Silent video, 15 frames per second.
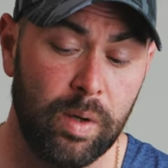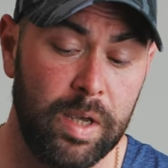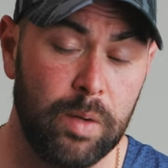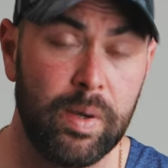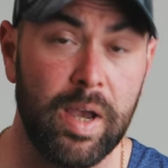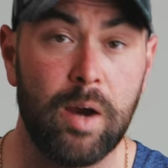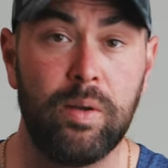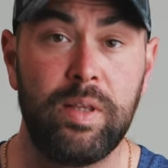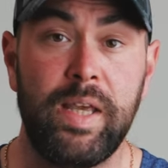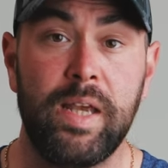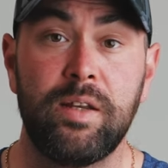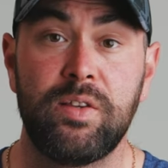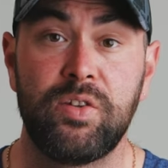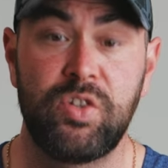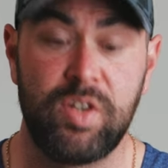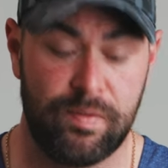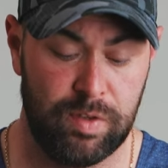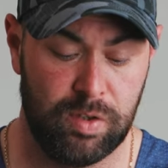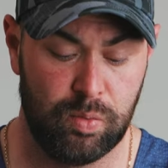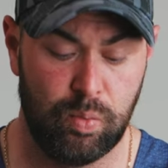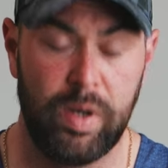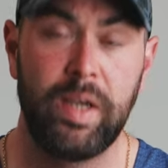here we are at the end of the
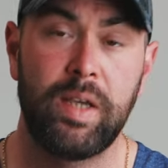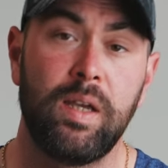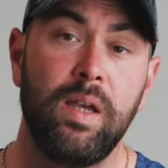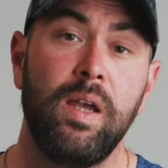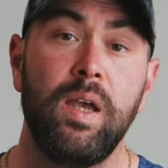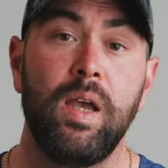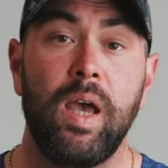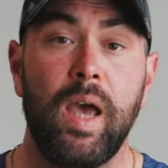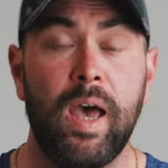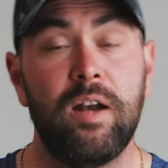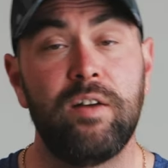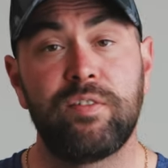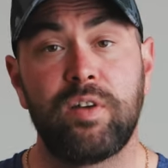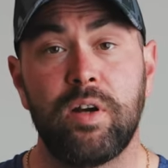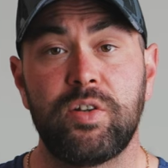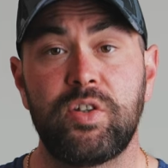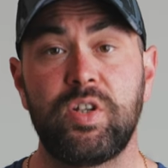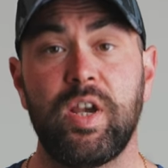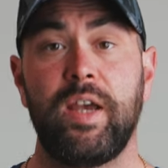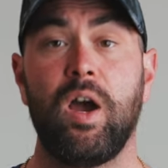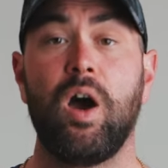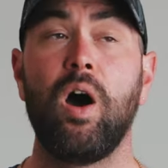7th week, and I've got to
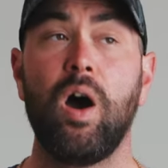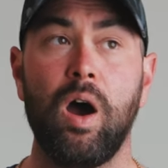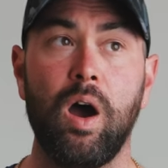say,